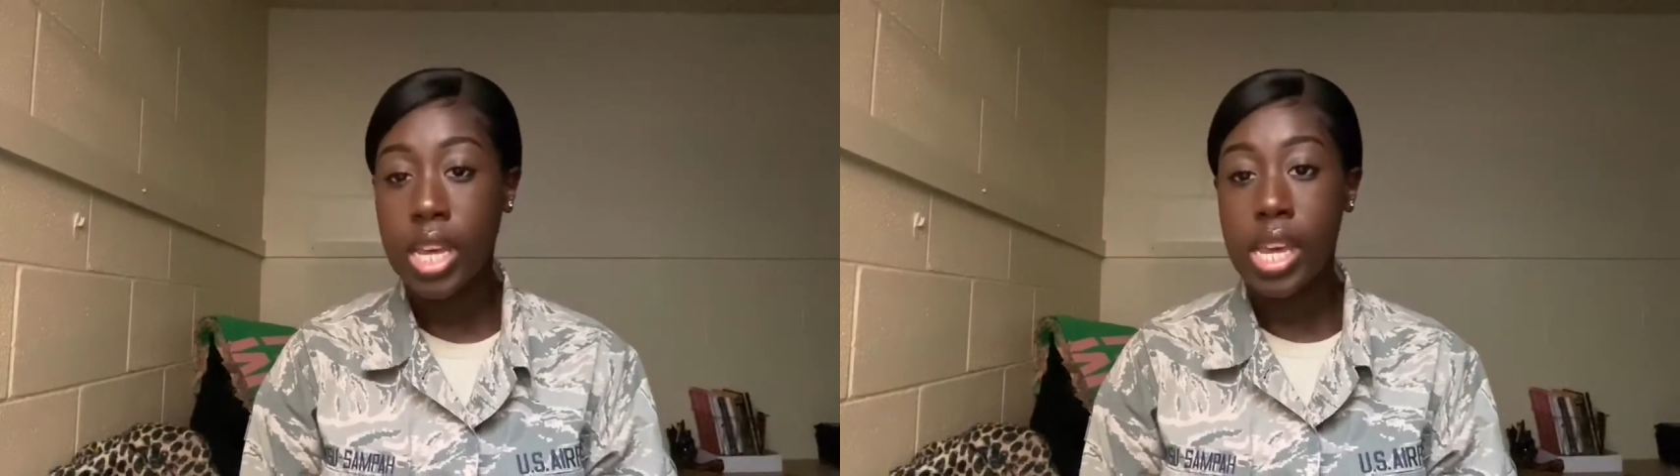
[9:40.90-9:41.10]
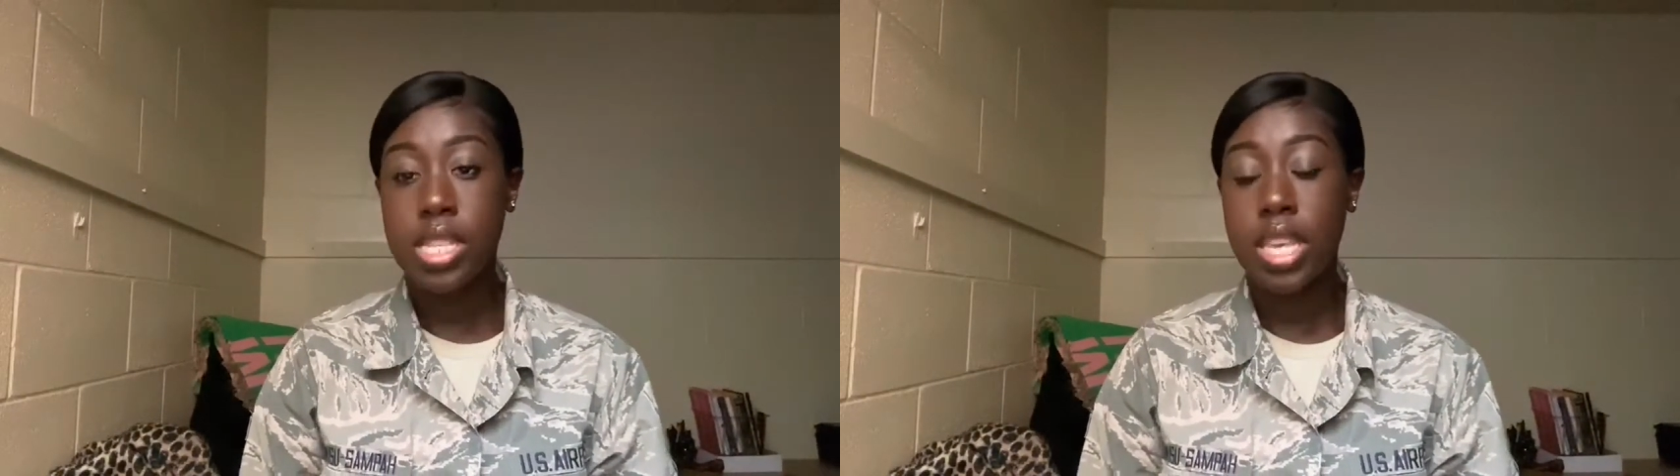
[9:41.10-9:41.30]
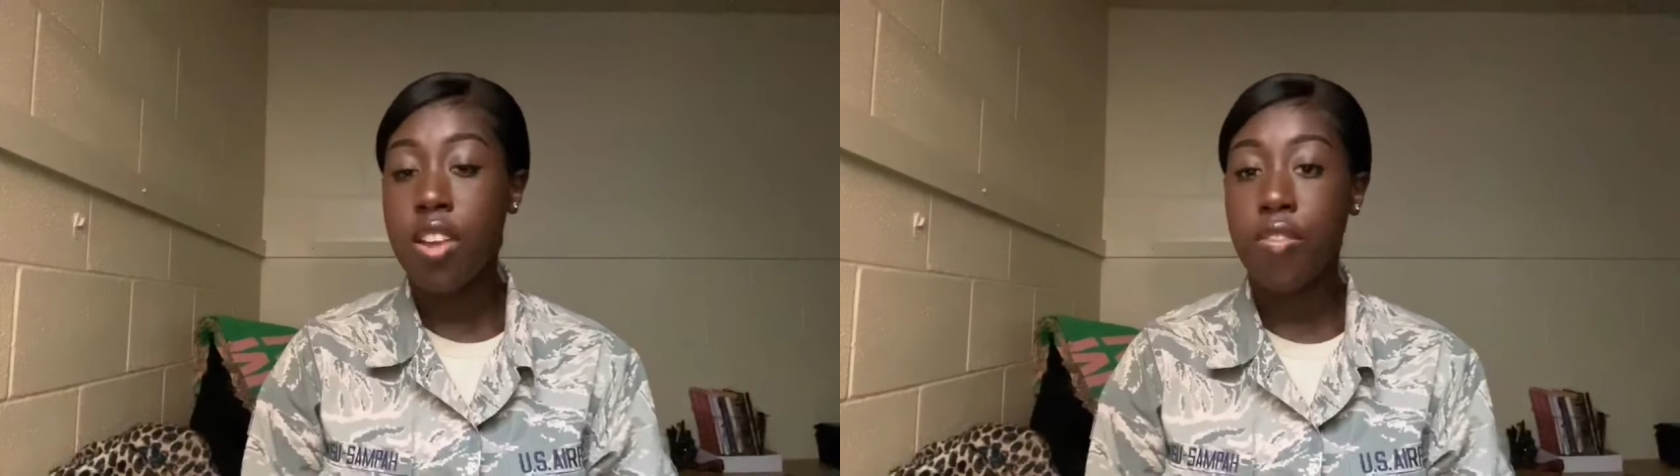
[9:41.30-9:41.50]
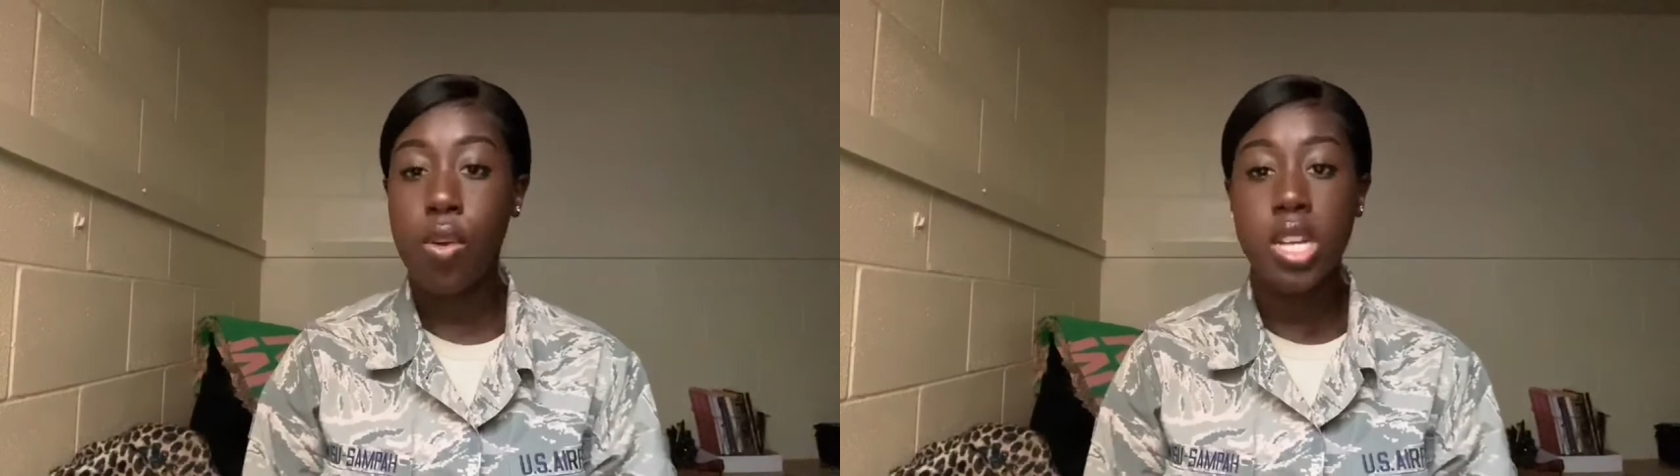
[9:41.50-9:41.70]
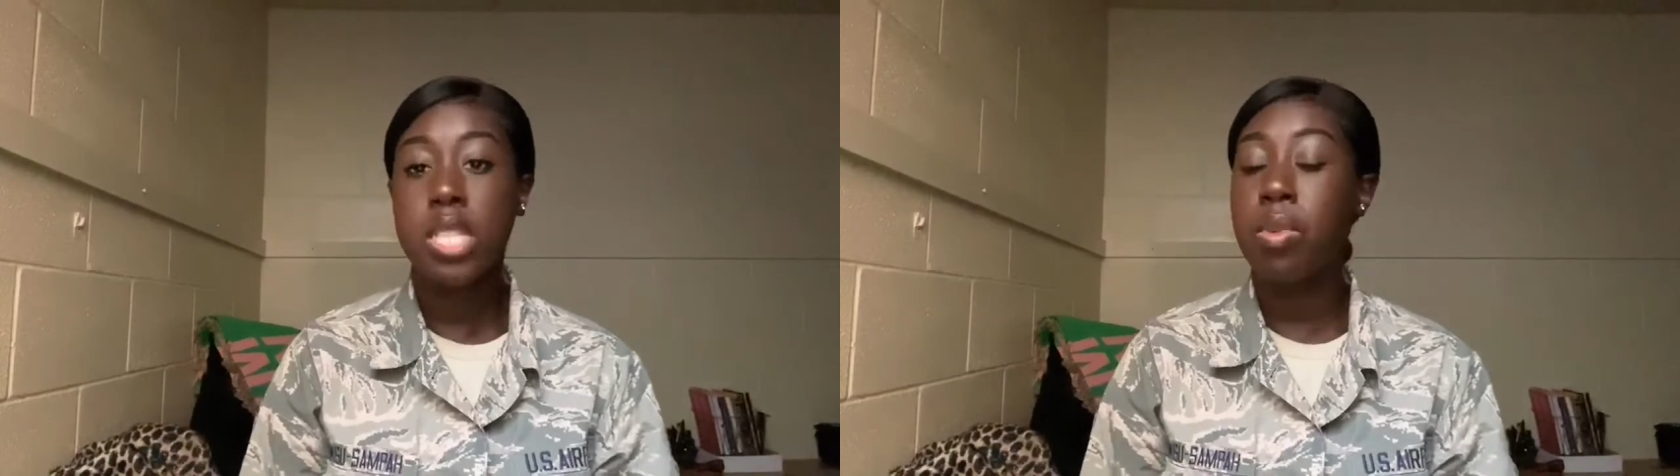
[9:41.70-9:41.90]
It's Air
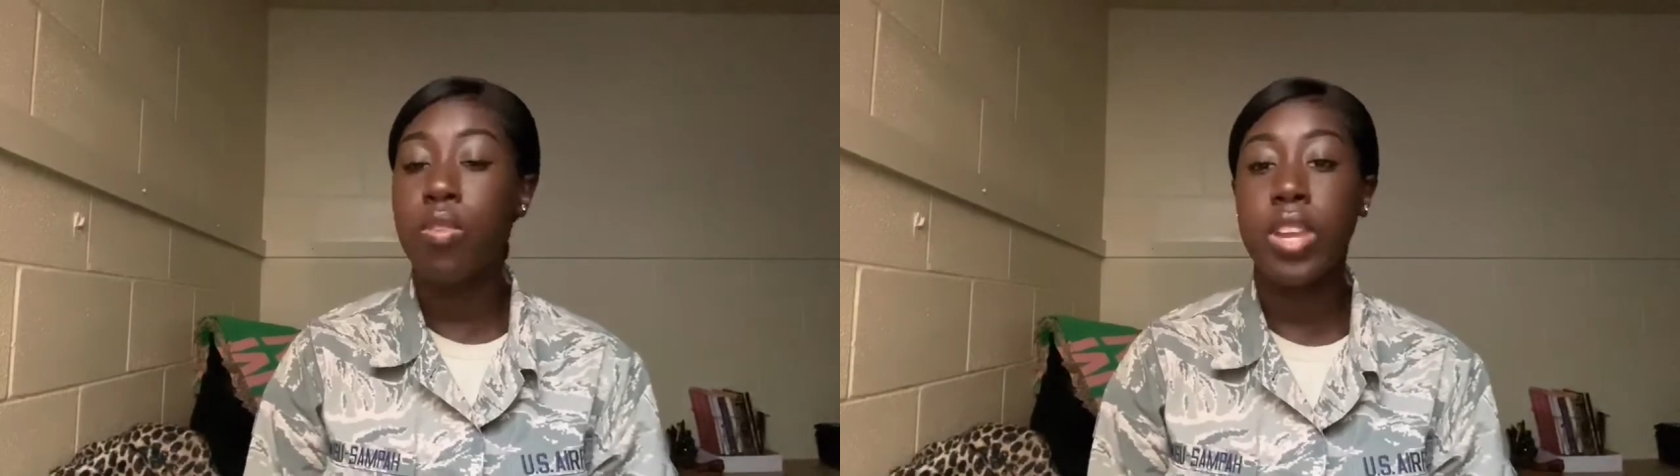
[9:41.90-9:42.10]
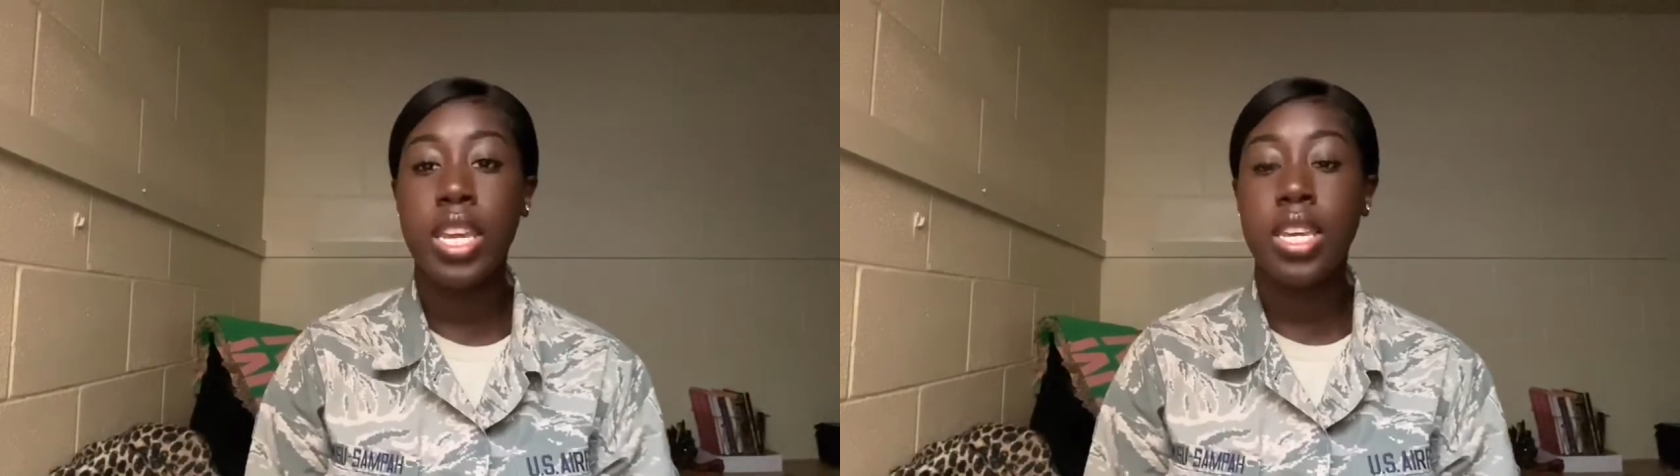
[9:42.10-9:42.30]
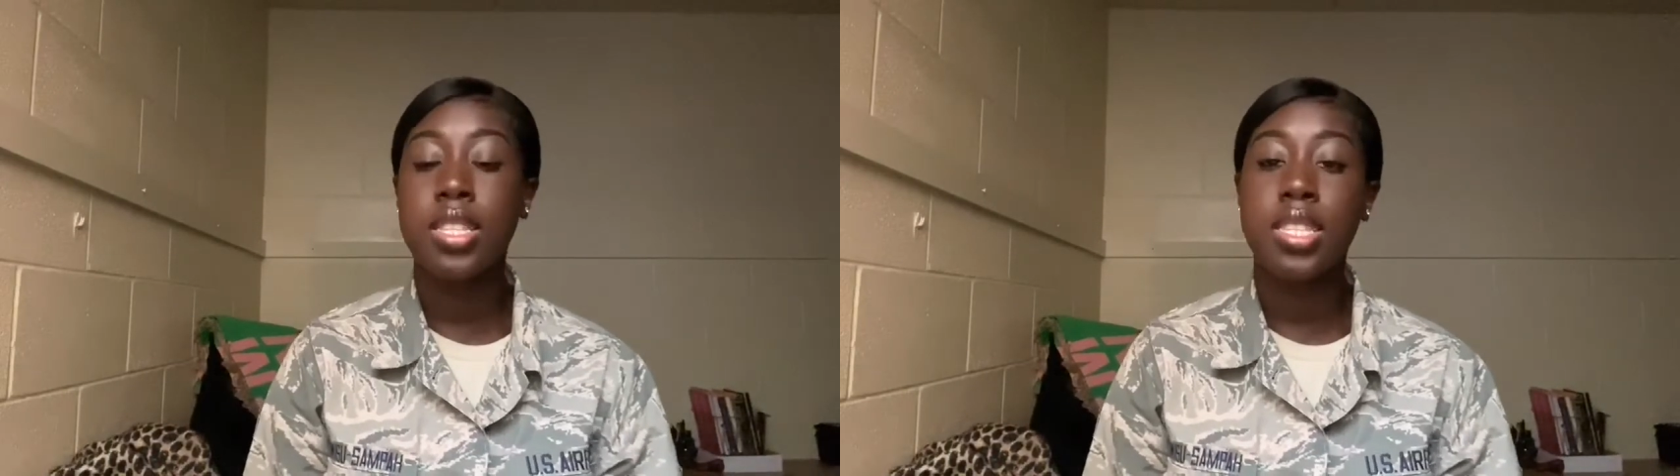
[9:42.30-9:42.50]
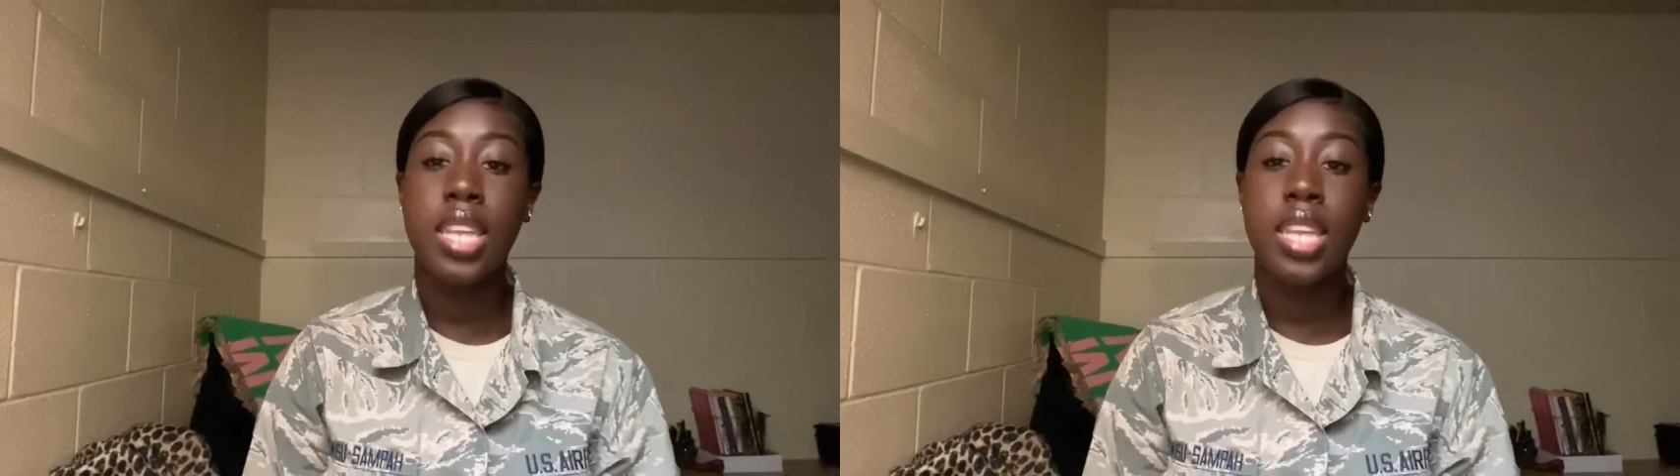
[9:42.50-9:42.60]
Force, Marines,